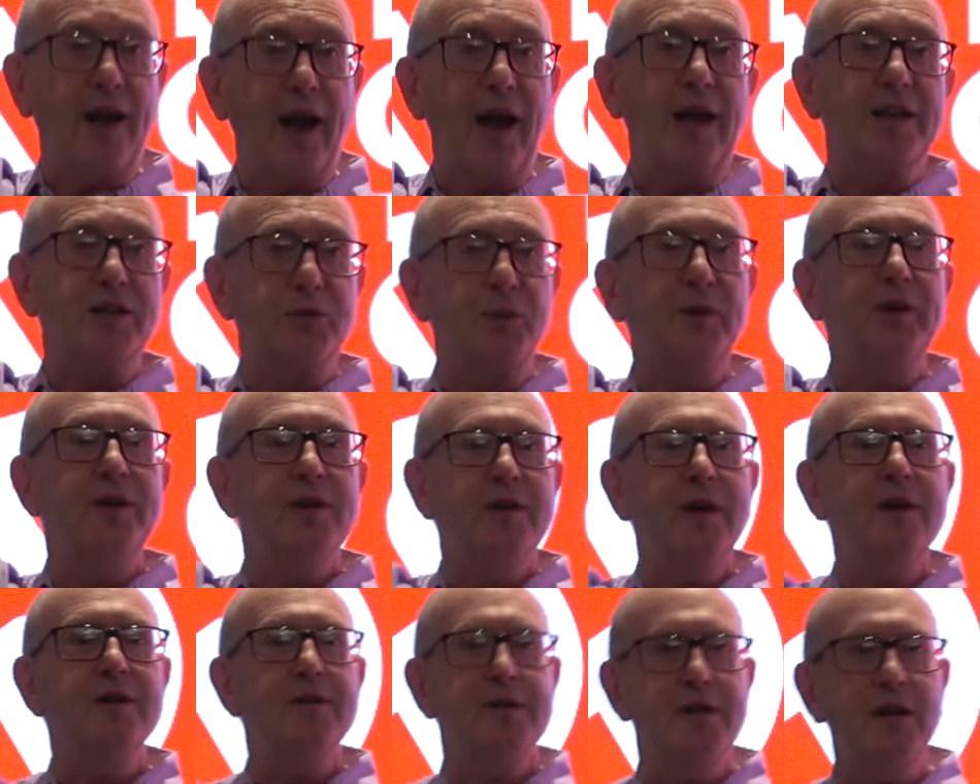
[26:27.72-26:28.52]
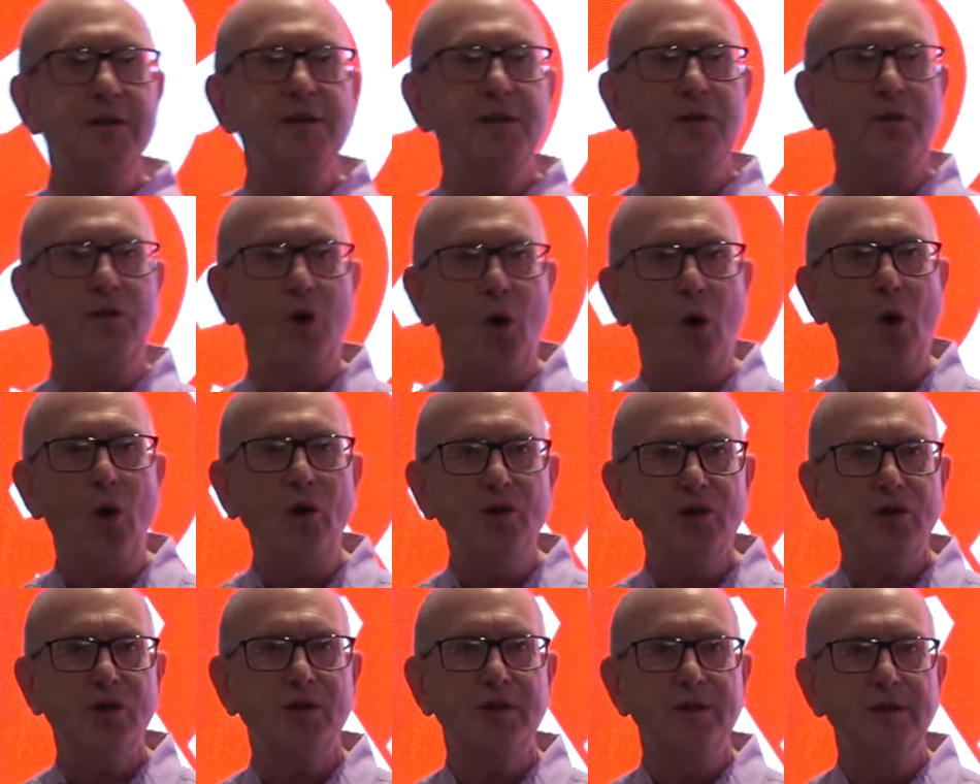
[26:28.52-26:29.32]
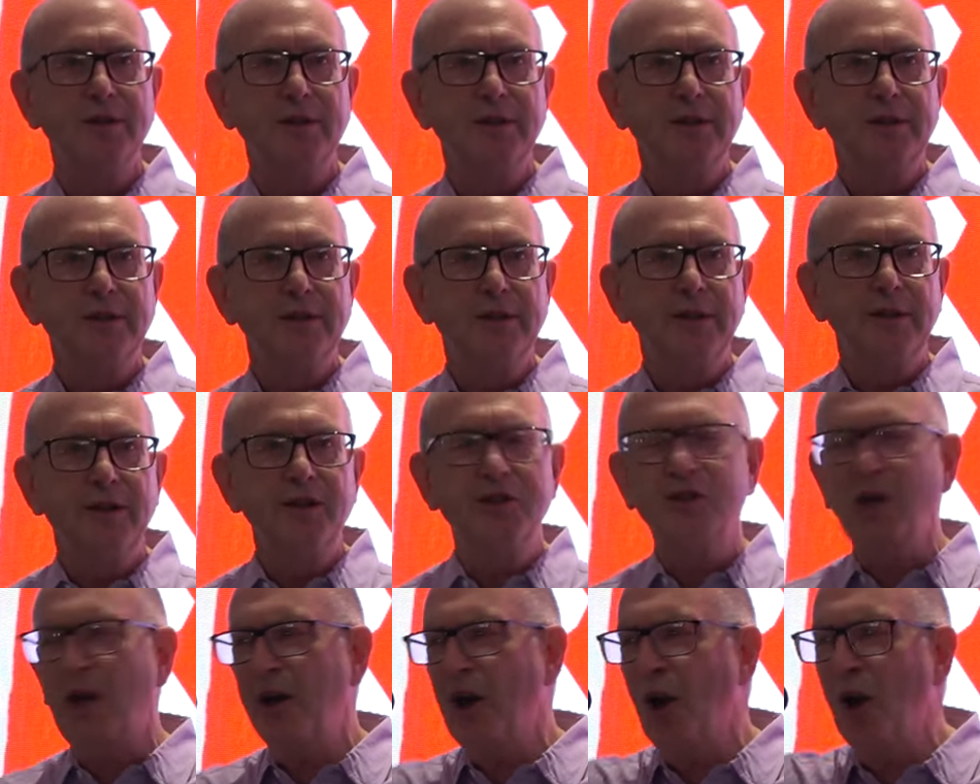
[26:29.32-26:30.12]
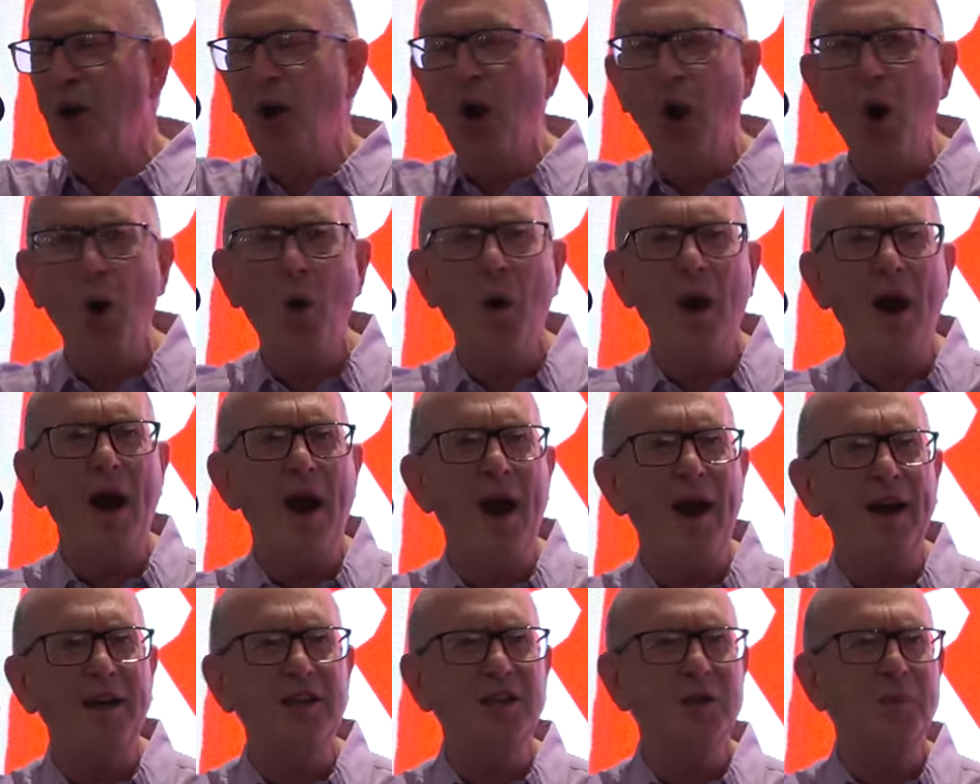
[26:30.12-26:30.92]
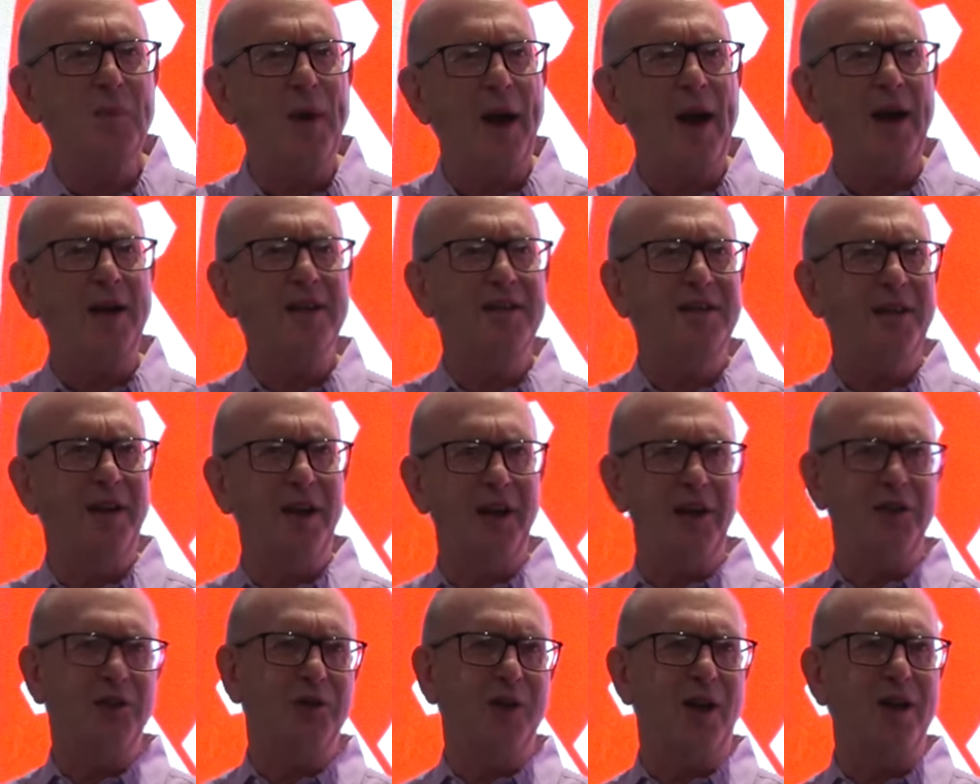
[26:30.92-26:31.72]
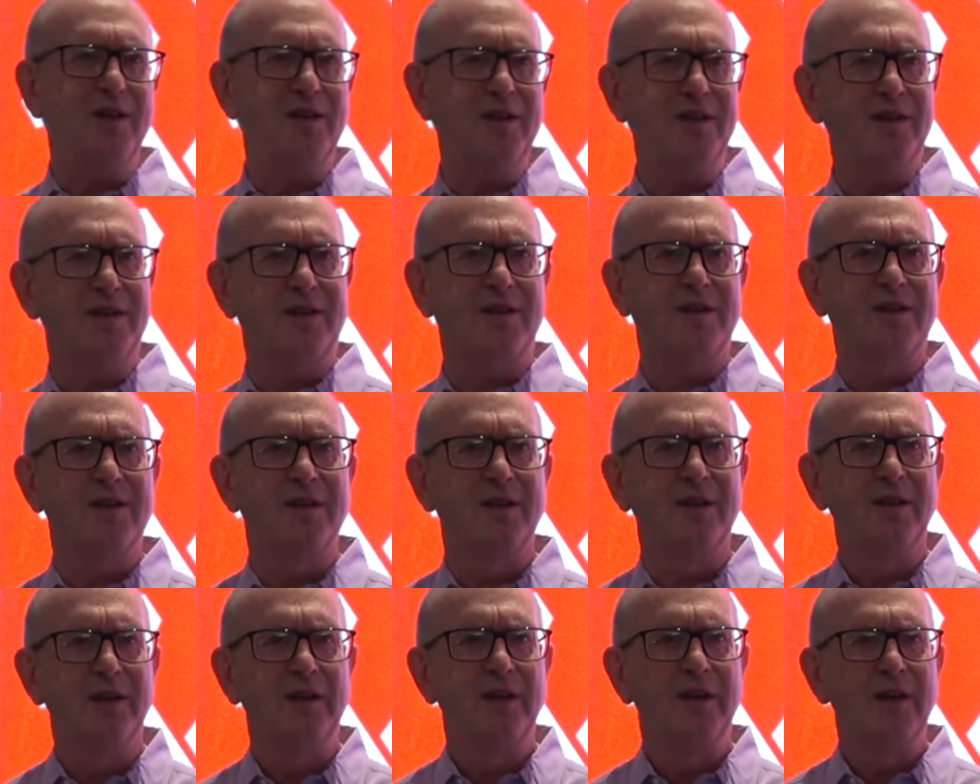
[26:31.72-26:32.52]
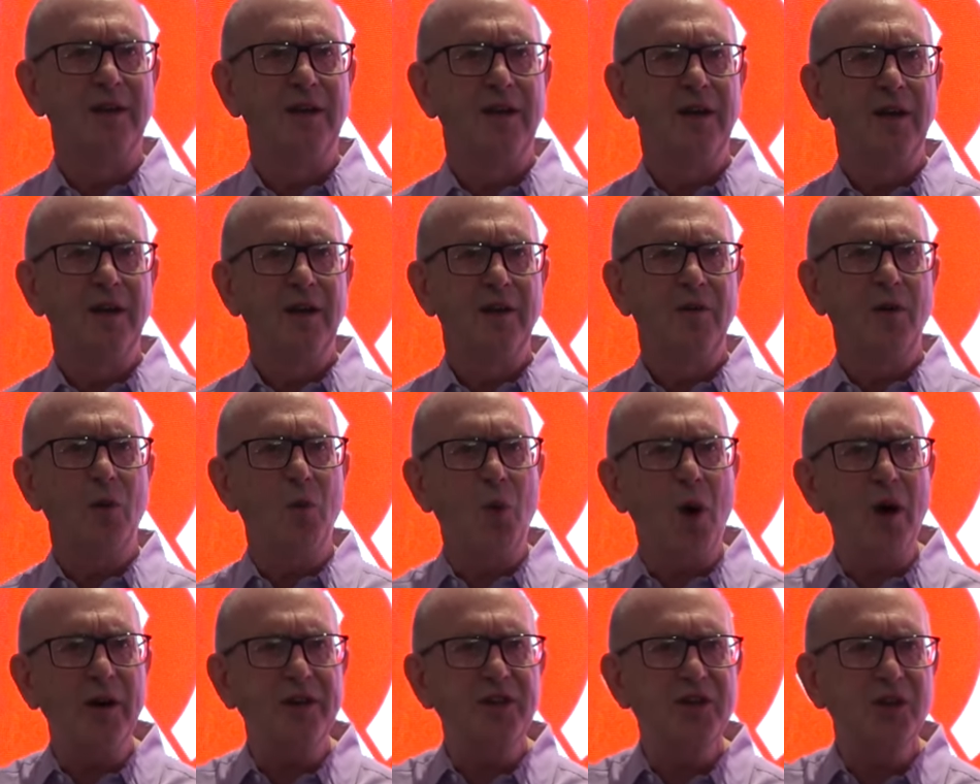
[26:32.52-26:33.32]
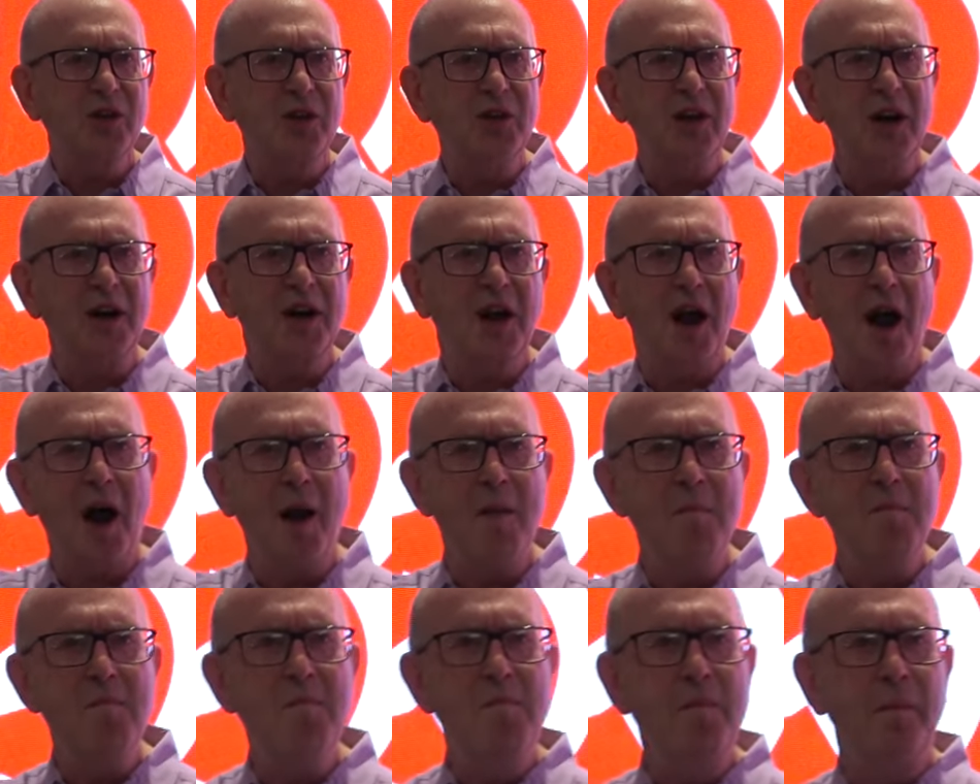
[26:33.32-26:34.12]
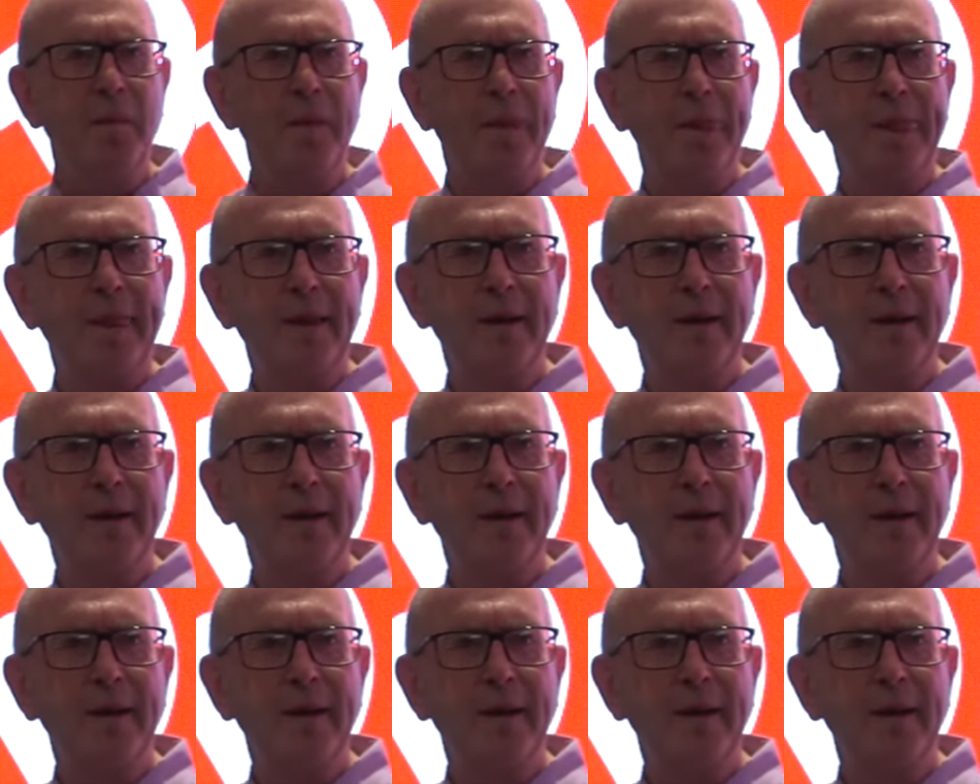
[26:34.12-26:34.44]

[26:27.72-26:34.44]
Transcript: class when he does this, of course. He's trying to lower expectations for what's going to come.